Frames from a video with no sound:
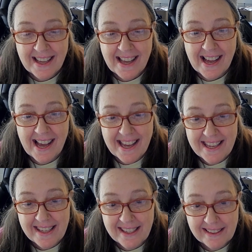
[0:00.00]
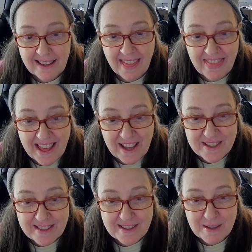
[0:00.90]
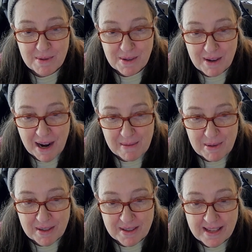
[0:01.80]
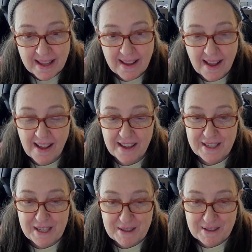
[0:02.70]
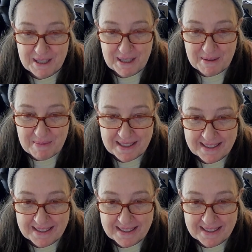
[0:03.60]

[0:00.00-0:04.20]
I hit a thousand subscribers on YouTube.